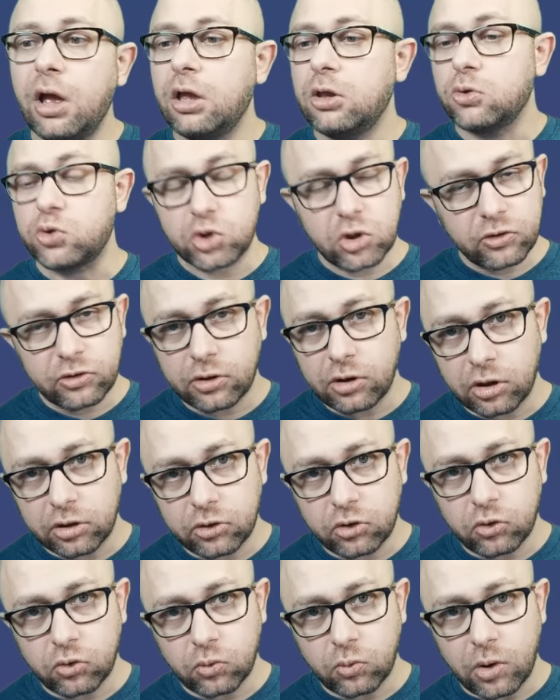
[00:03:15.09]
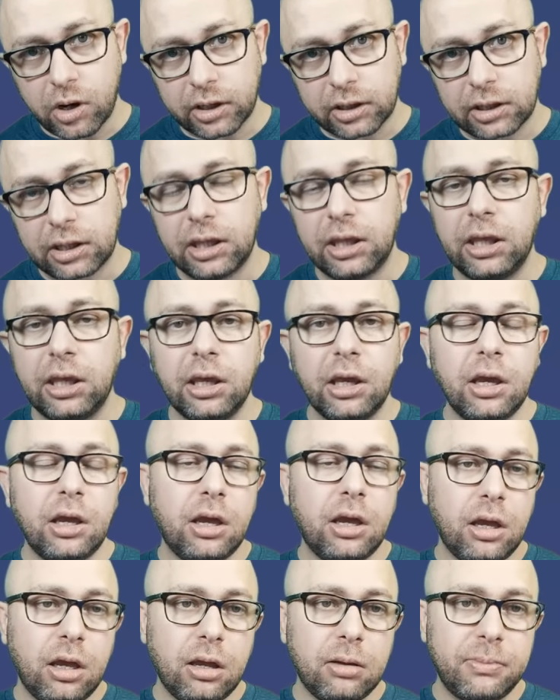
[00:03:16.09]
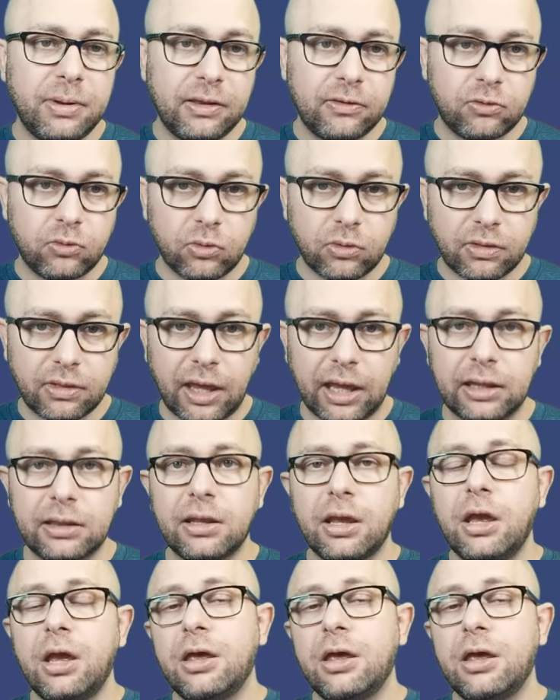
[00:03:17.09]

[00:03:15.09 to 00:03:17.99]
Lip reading: you just got your 1 key based on that.